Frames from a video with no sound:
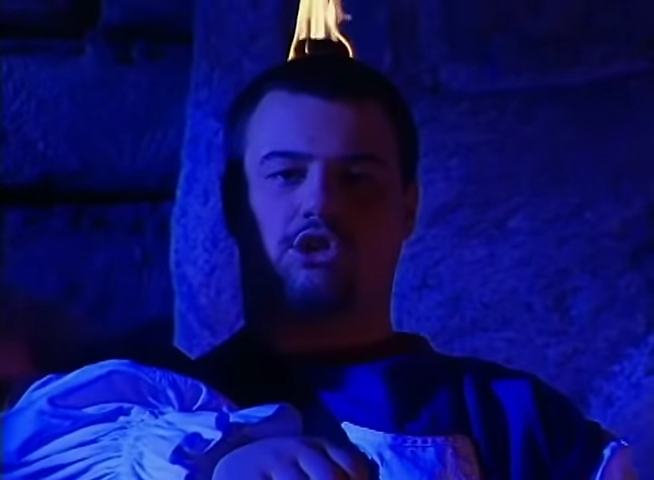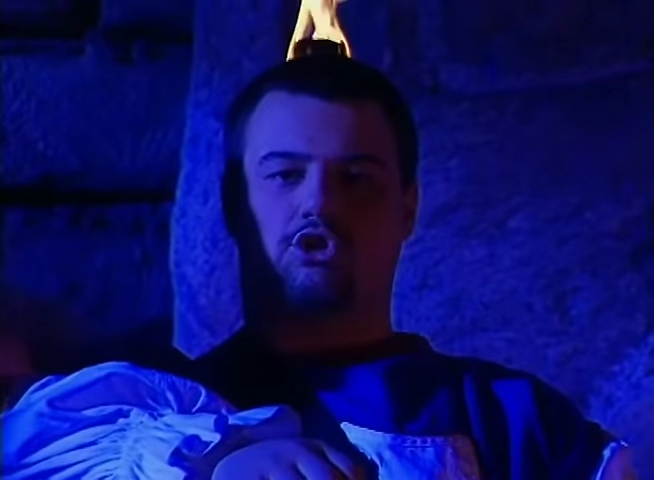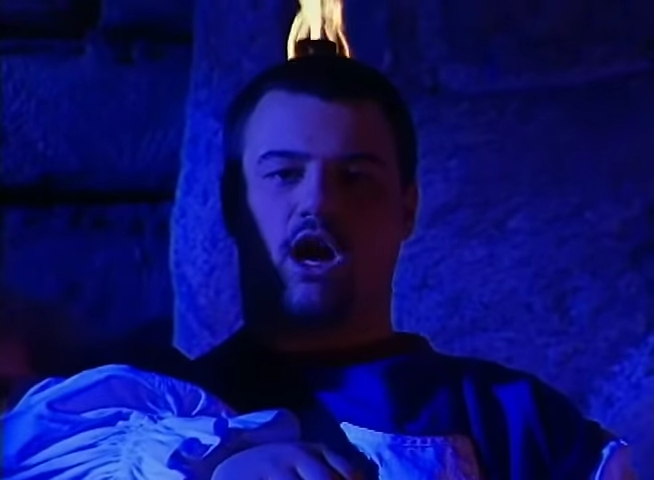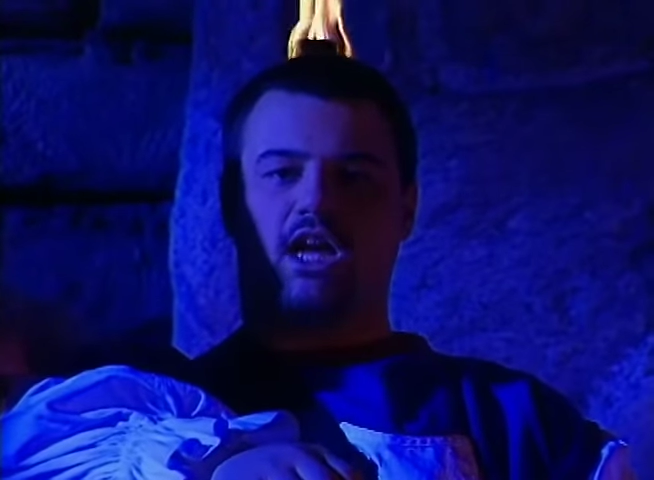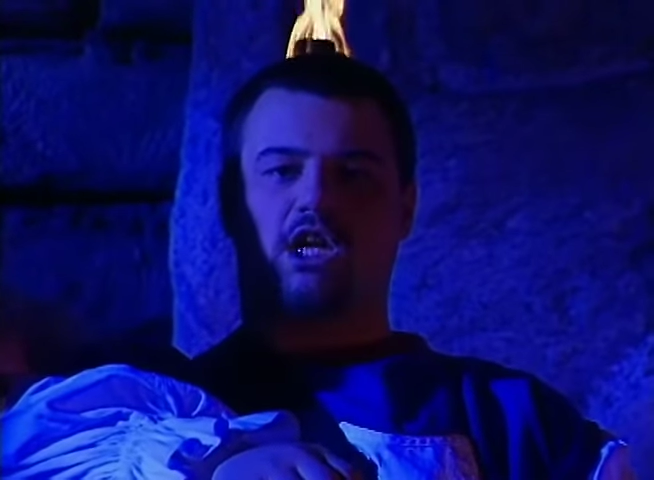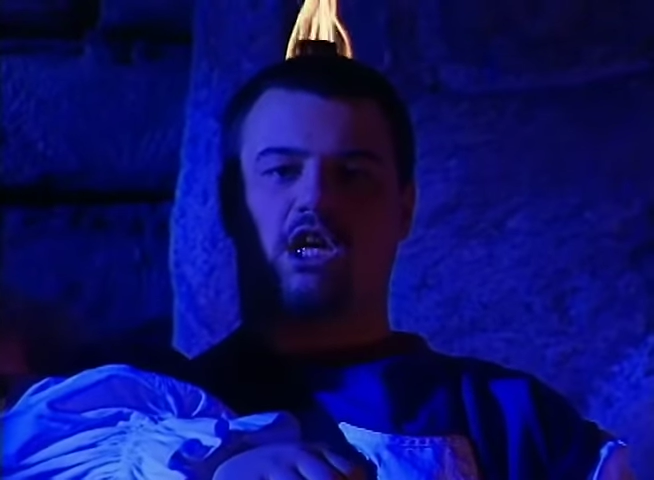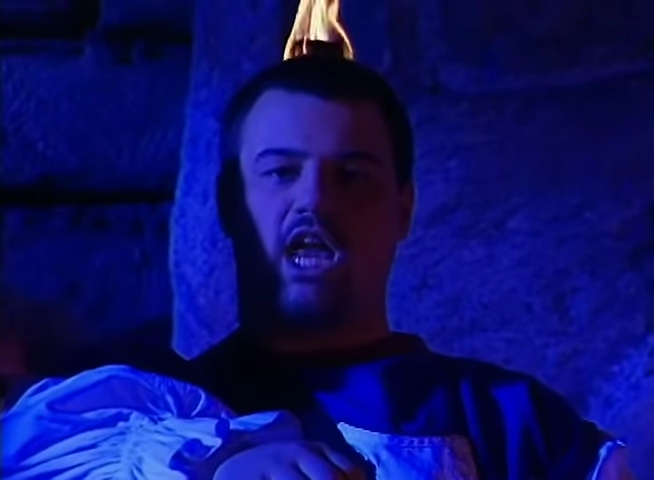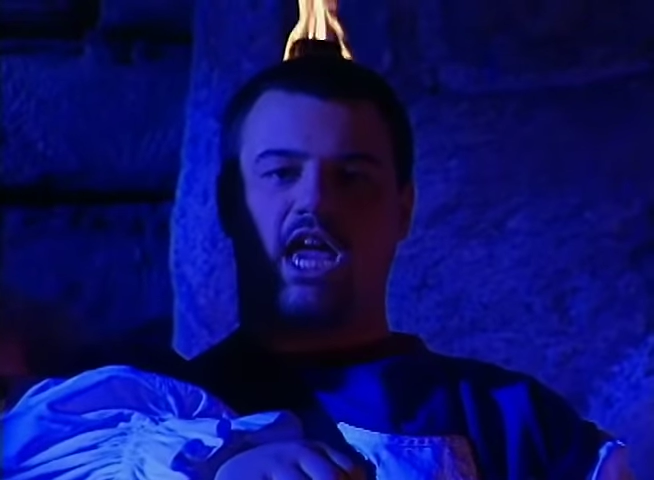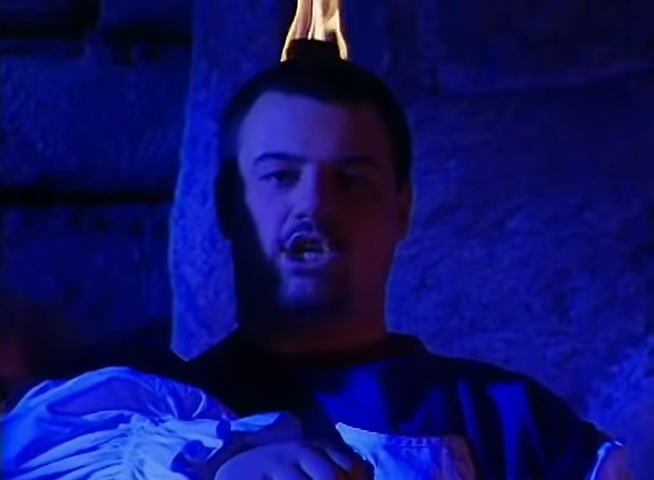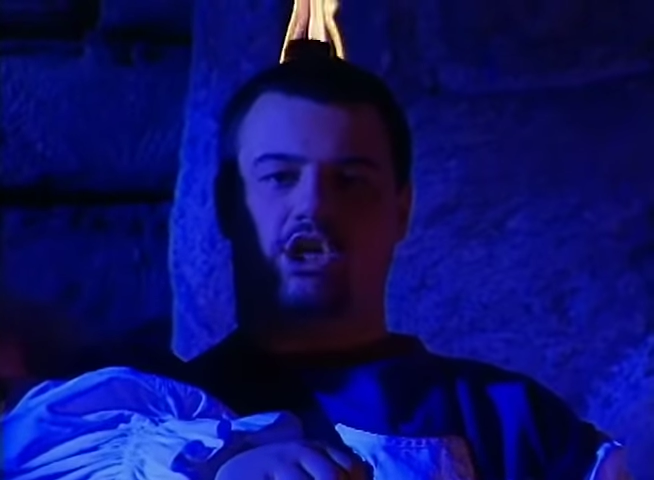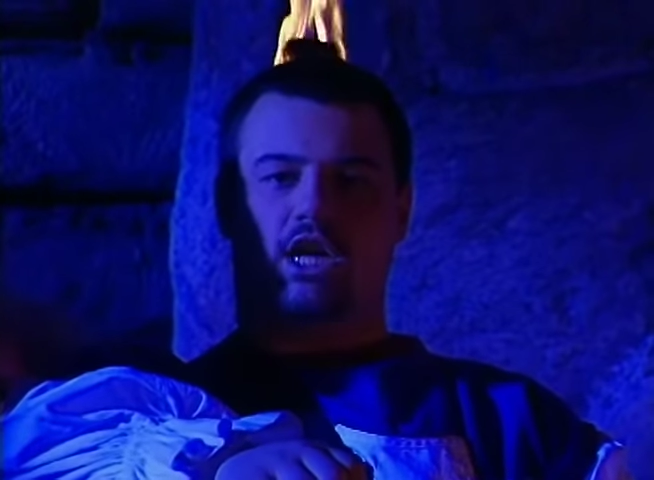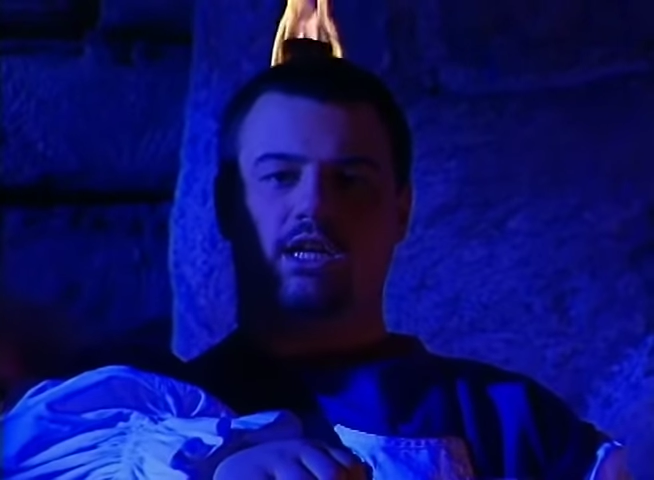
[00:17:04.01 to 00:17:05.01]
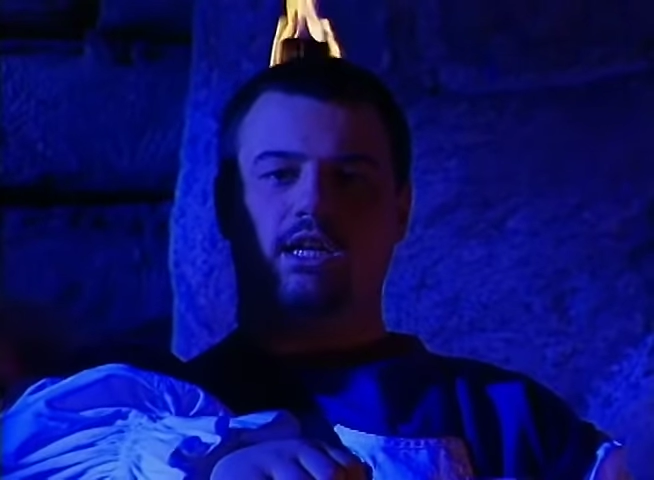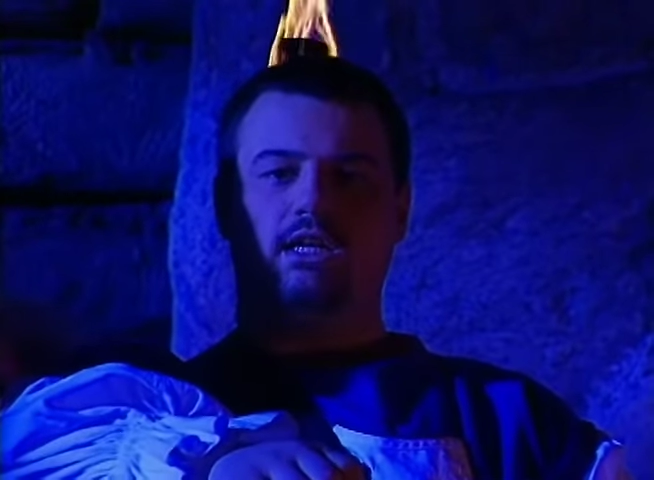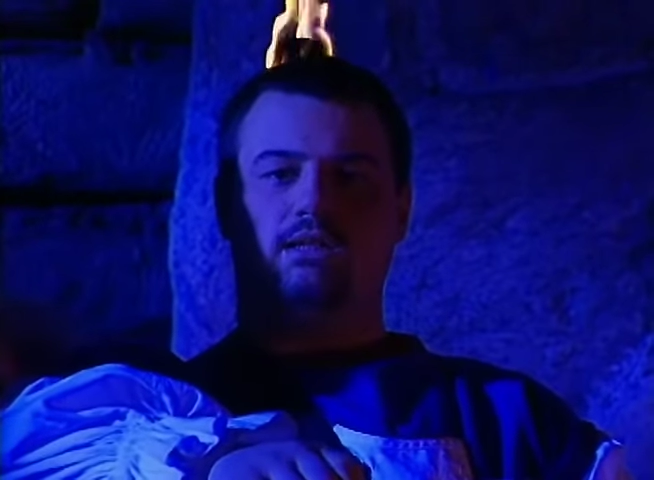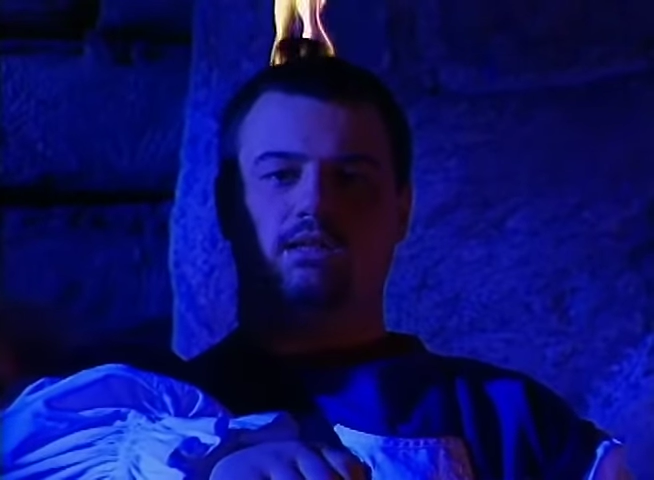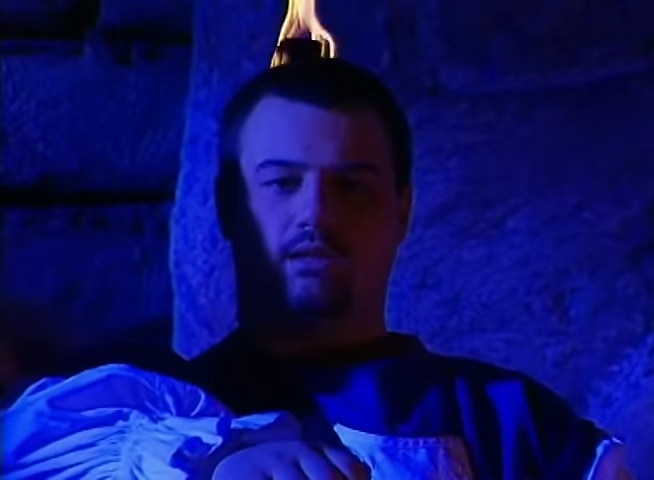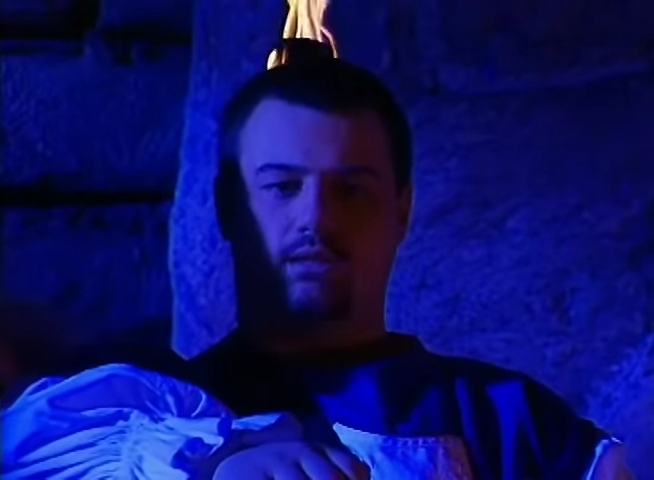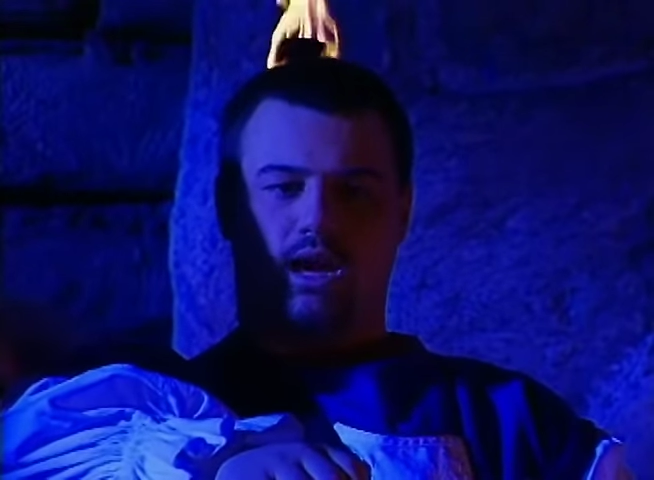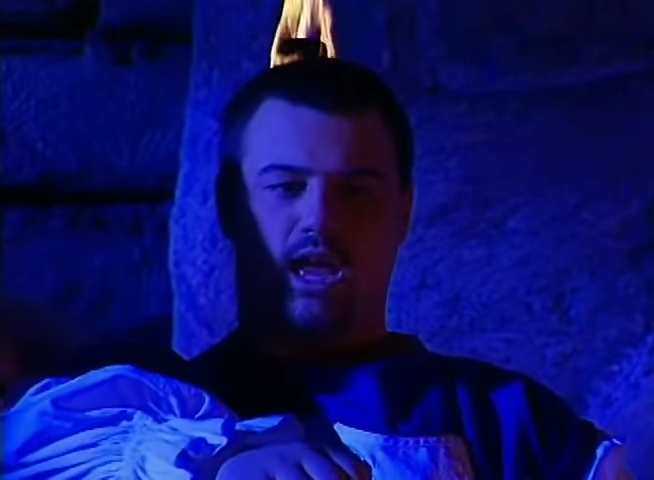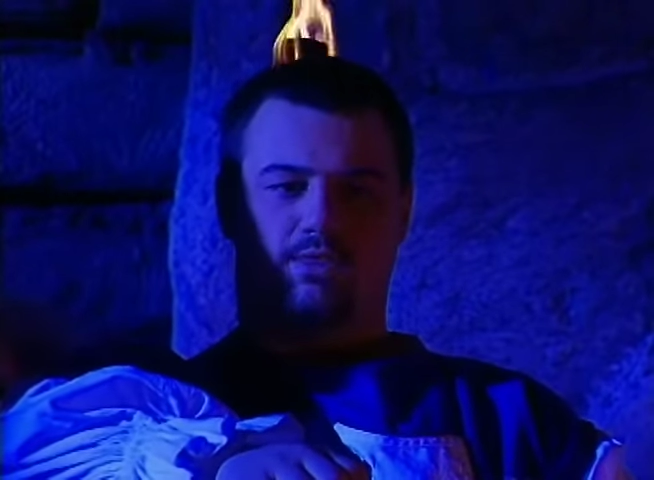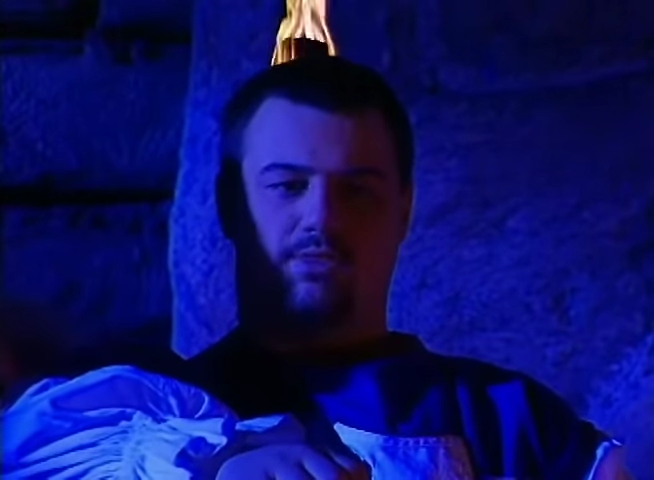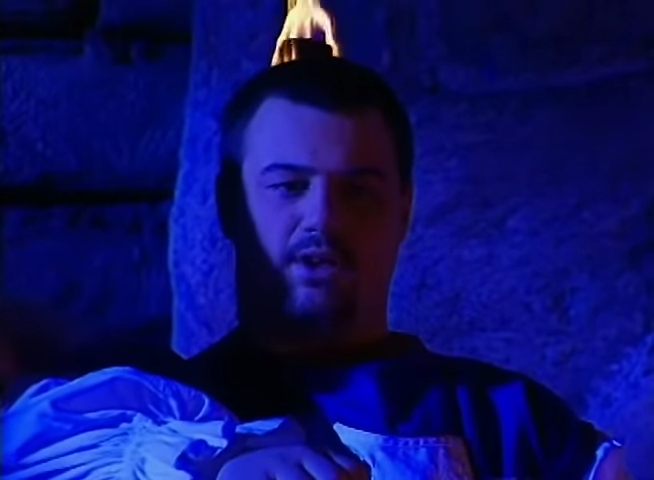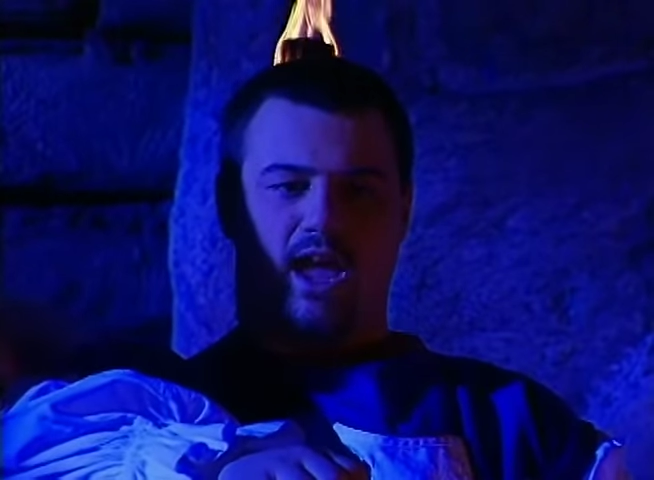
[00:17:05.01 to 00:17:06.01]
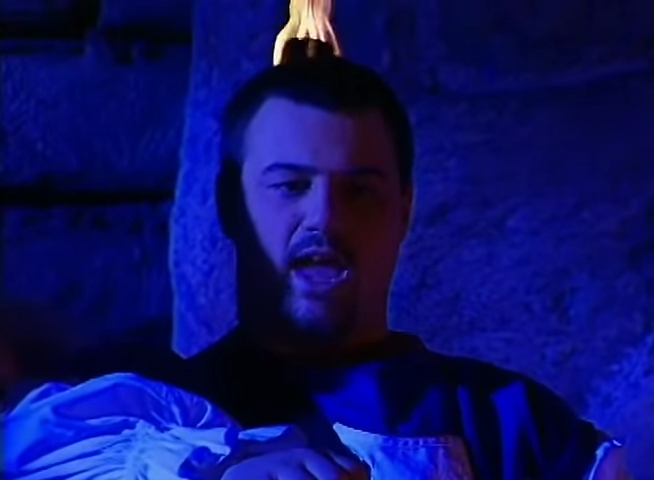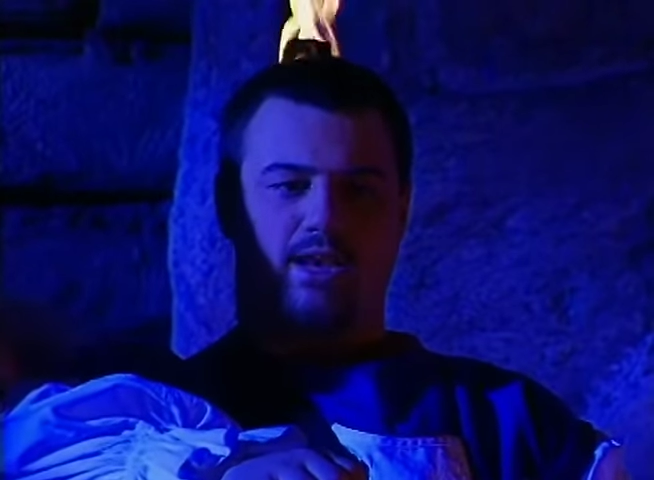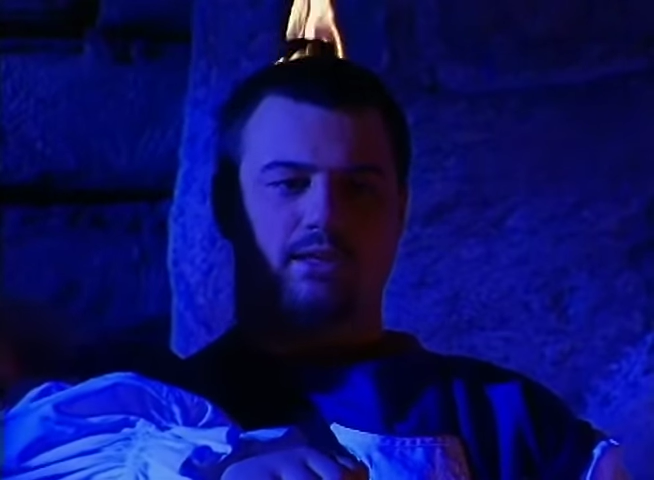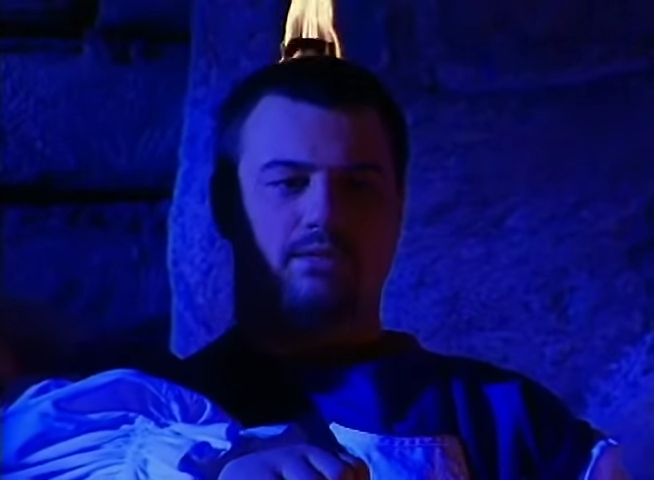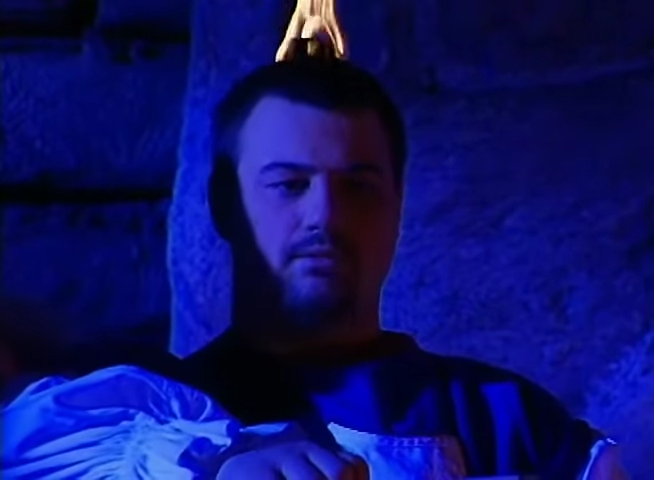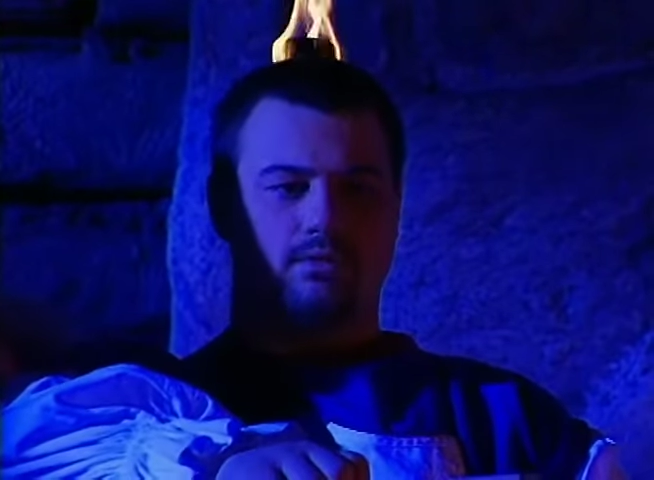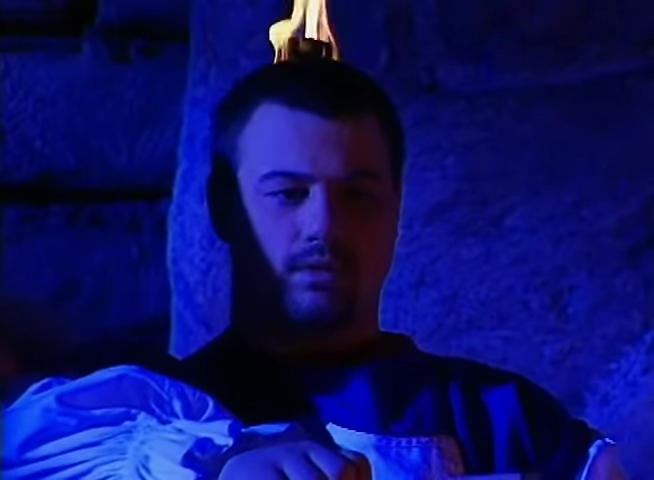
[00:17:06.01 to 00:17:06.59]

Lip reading: strangulation and then